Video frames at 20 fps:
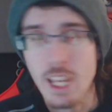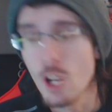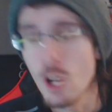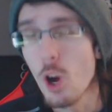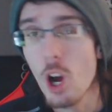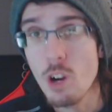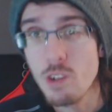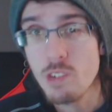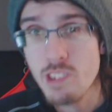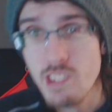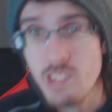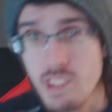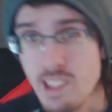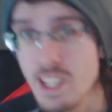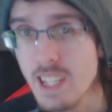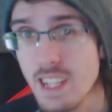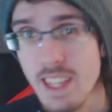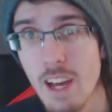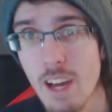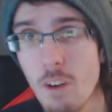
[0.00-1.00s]
You know how
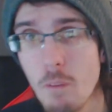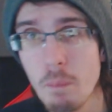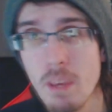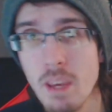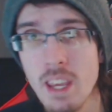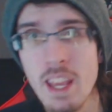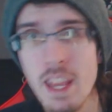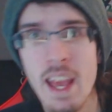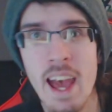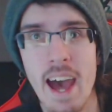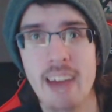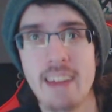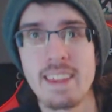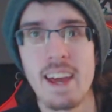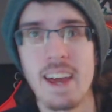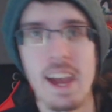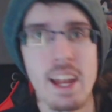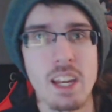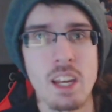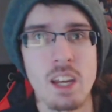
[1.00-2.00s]
sick that would be at
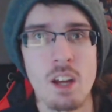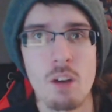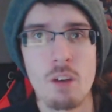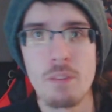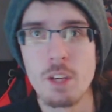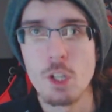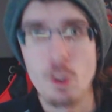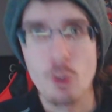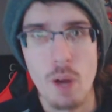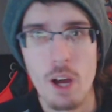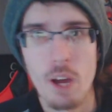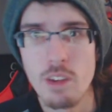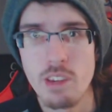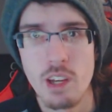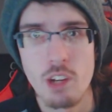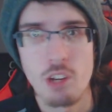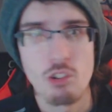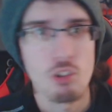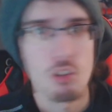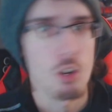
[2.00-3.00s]
the ending of the Crown
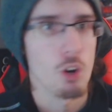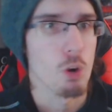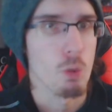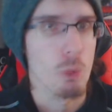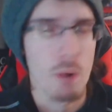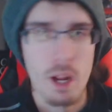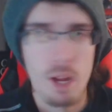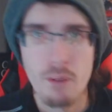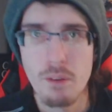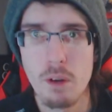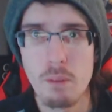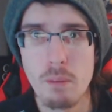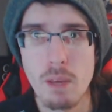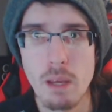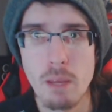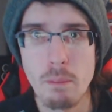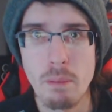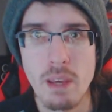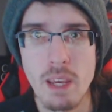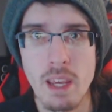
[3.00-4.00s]
Tundra or whatever it
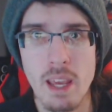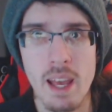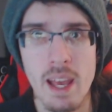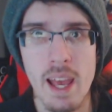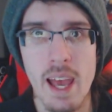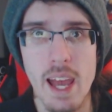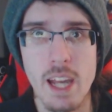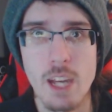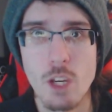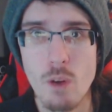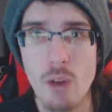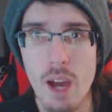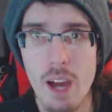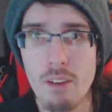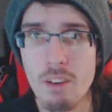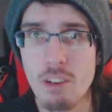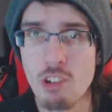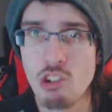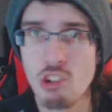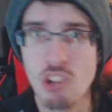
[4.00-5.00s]
may be, and you
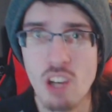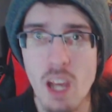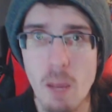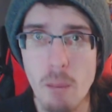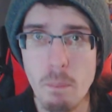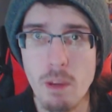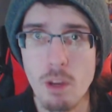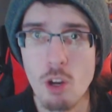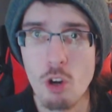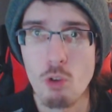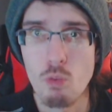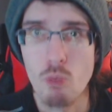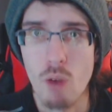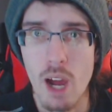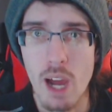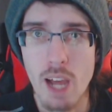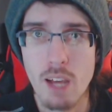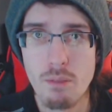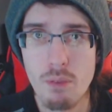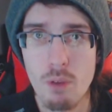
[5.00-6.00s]
have a champion or
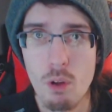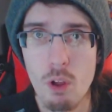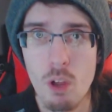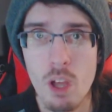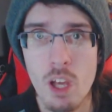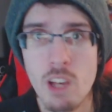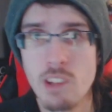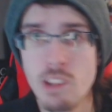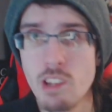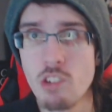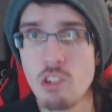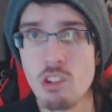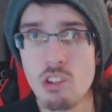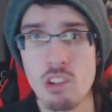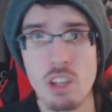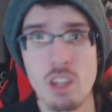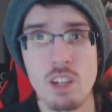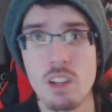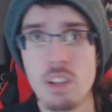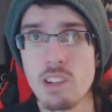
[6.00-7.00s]
rival, such as,
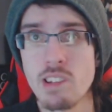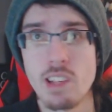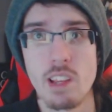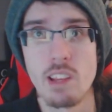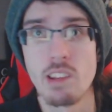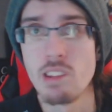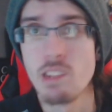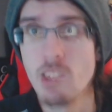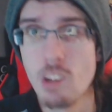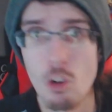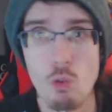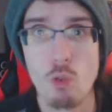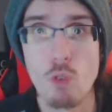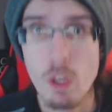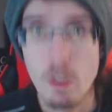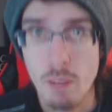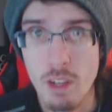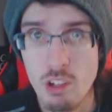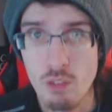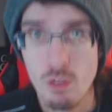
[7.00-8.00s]
like, let's say the Sinnoh
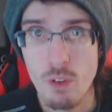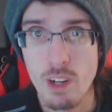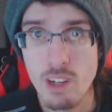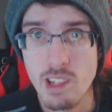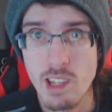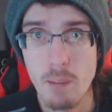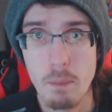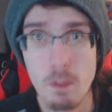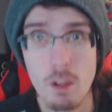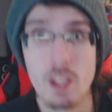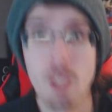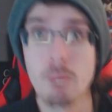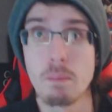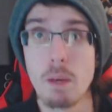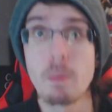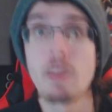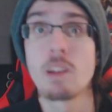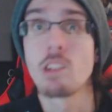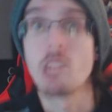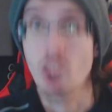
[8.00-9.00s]
remix, for example, like
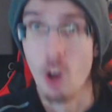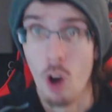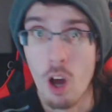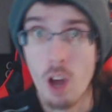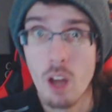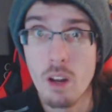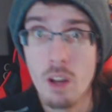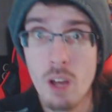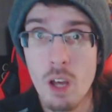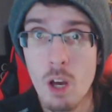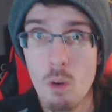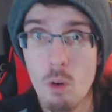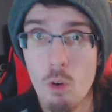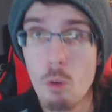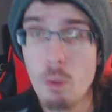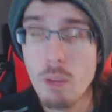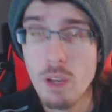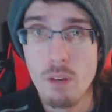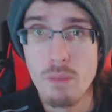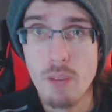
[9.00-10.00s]
maybe Dawn
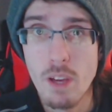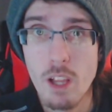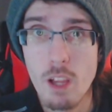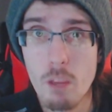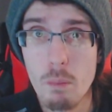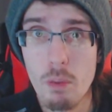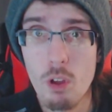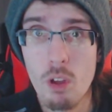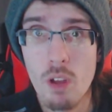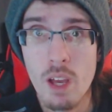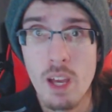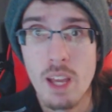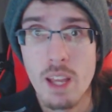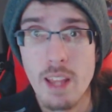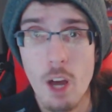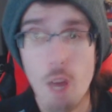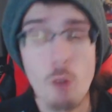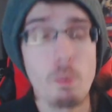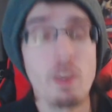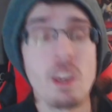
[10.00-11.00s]
will be available.
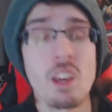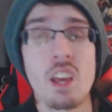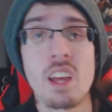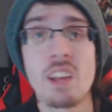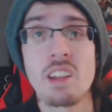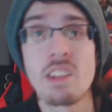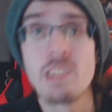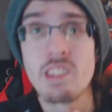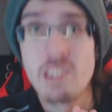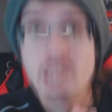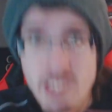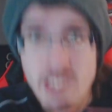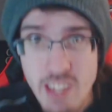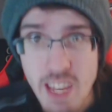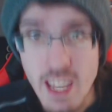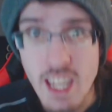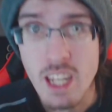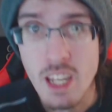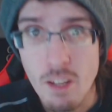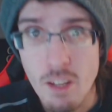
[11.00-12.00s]
That would be
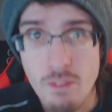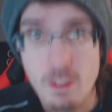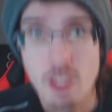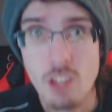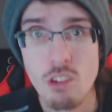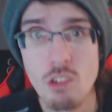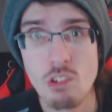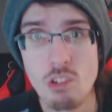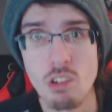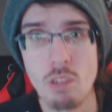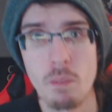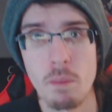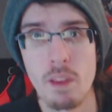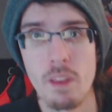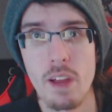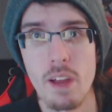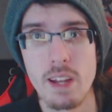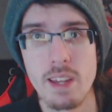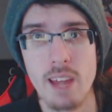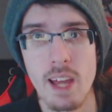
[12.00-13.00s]
insane if they do something
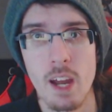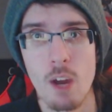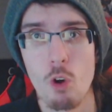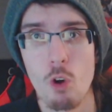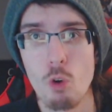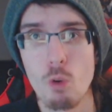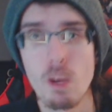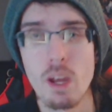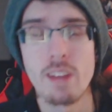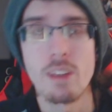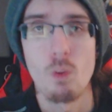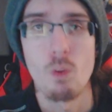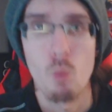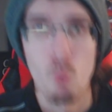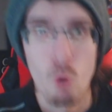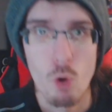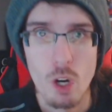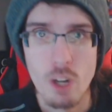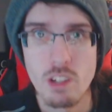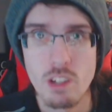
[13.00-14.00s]
like that, or we have to
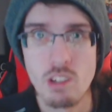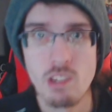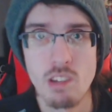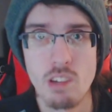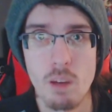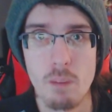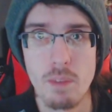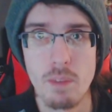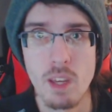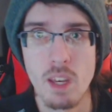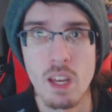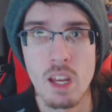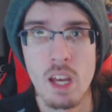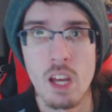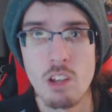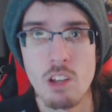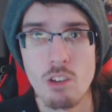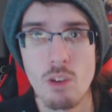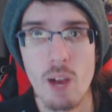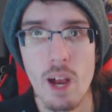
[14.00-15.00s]
work to something
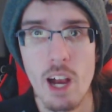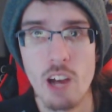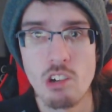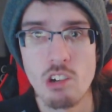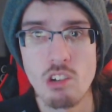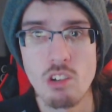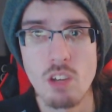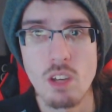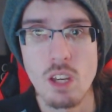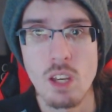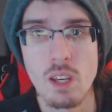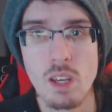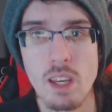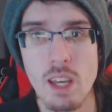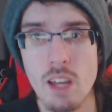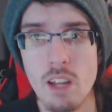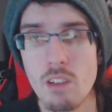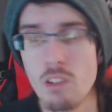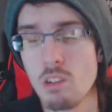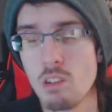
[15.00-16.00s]
to actually
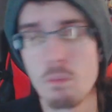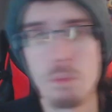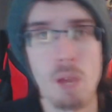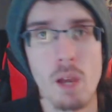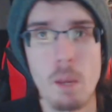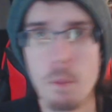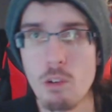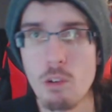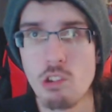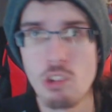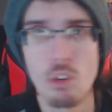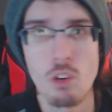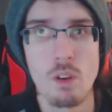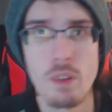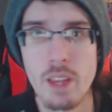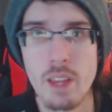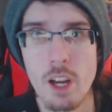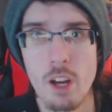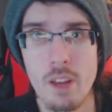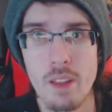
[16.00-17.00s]
get some papers here
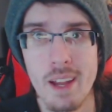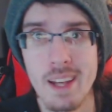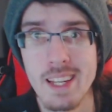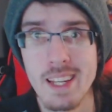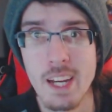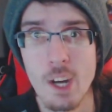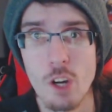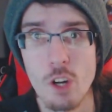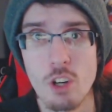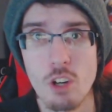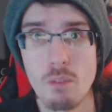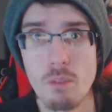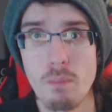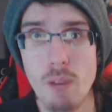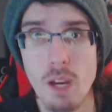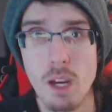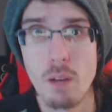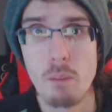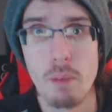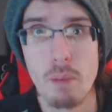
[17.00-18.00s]
and there that a character
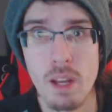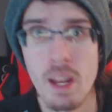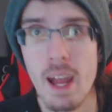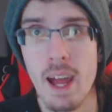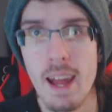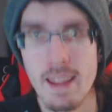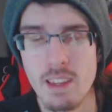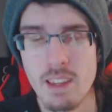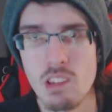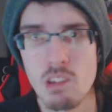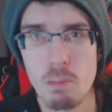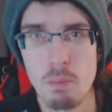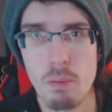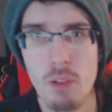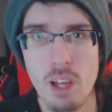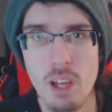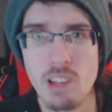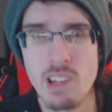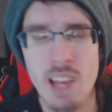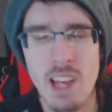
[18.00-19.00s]
might have been at this
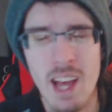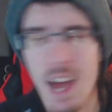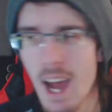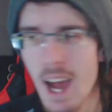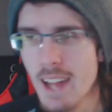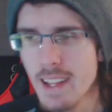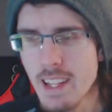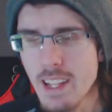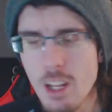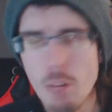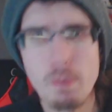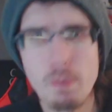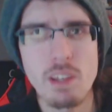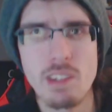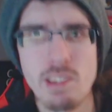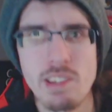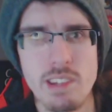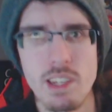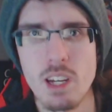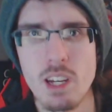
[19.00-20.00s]
place. I think that'd be
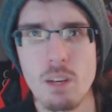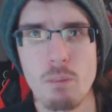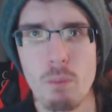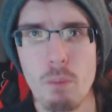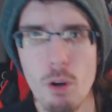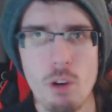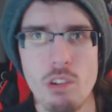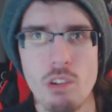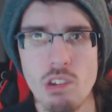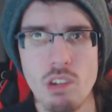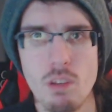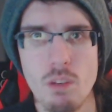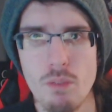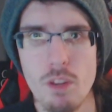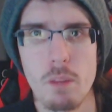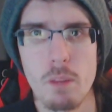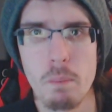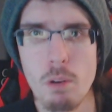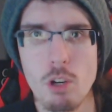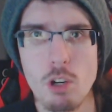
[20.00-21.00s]
sick personally for
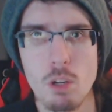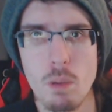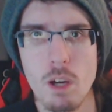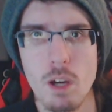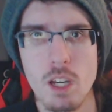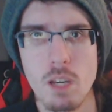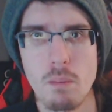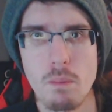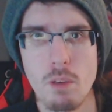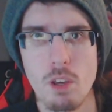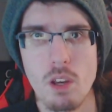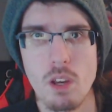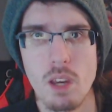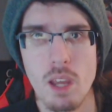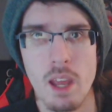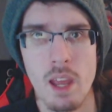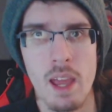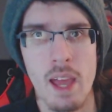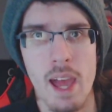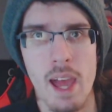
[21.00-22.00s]
the Pokemon
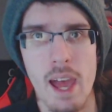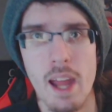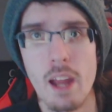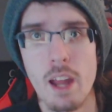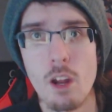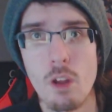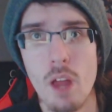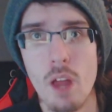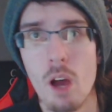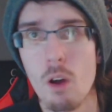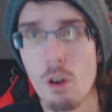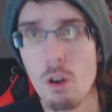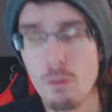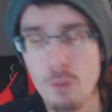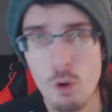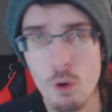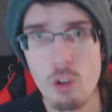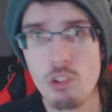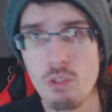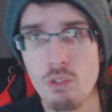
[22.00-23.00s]
community, and I know that, of
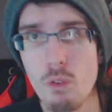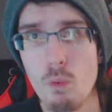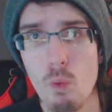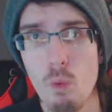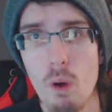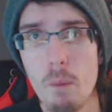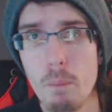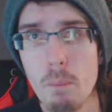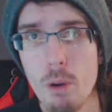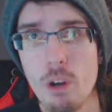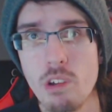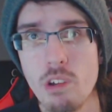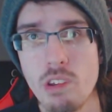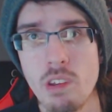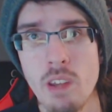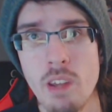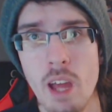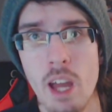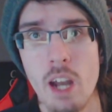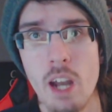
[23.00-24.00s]
course, for one
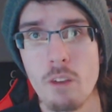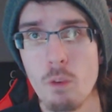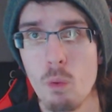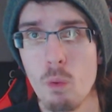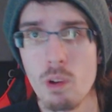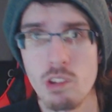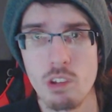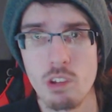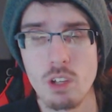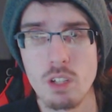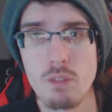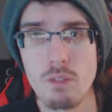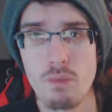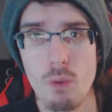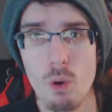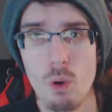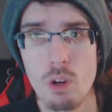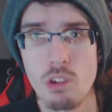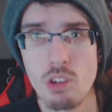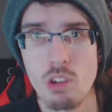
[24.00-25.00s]
person that everyone's looking
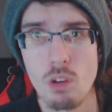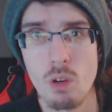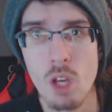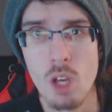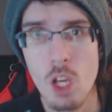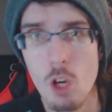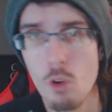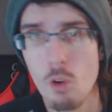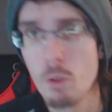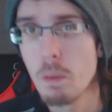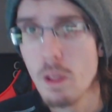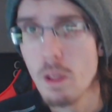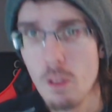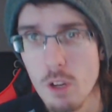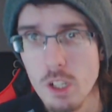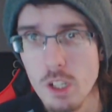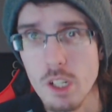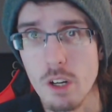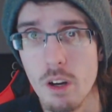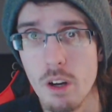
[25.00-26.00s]
forward to would be
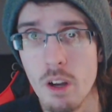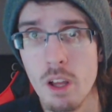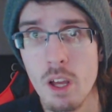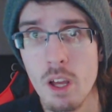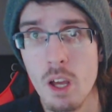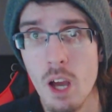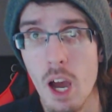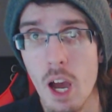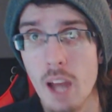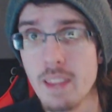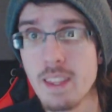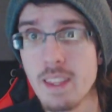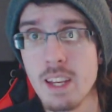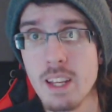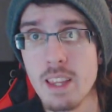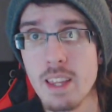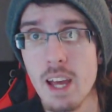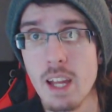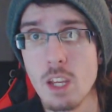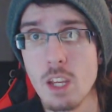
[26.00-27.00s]
Looker. I
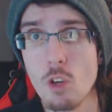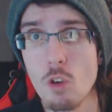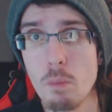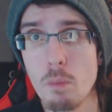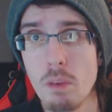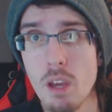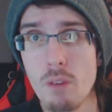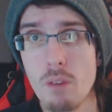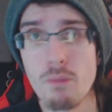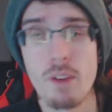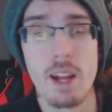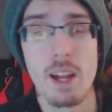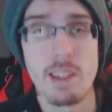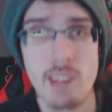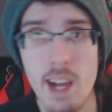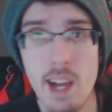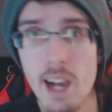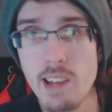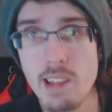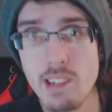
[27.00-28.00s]
think that he would be a
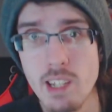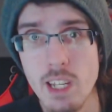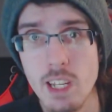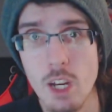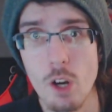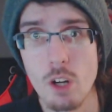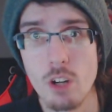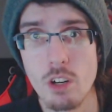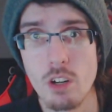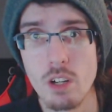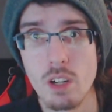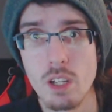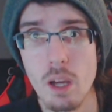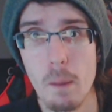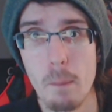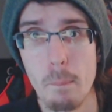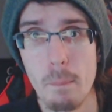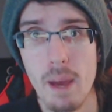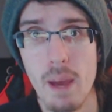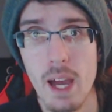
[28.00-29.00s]
fantastic character to
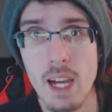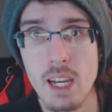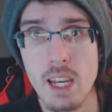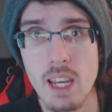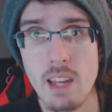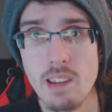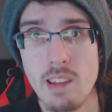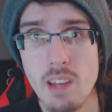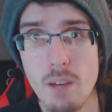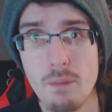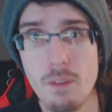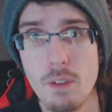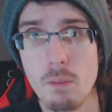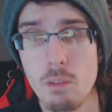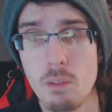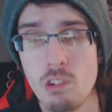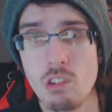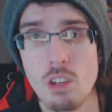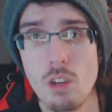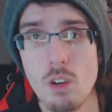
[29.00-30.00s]
come back, and definitely
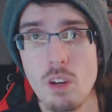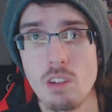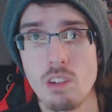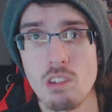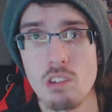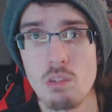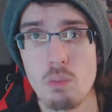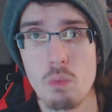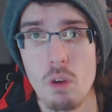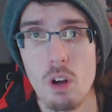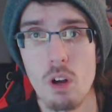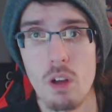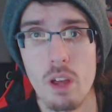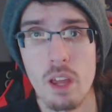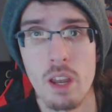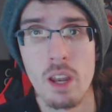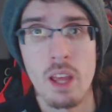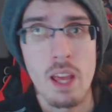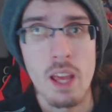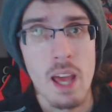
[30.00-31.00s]
mysterious as well,
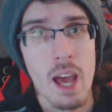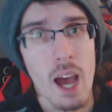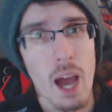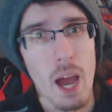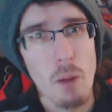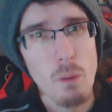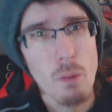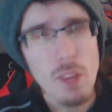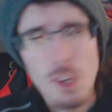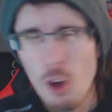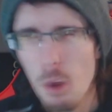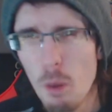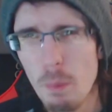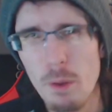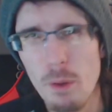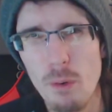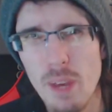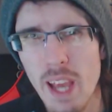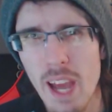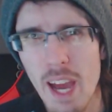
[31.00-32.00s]
and I really hope
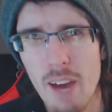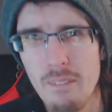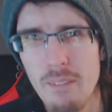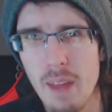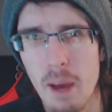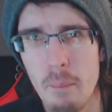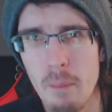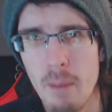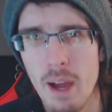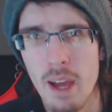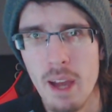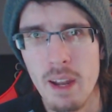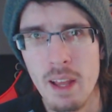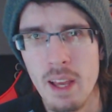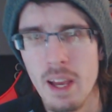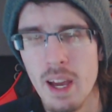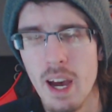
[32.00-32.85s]
that we have that, man.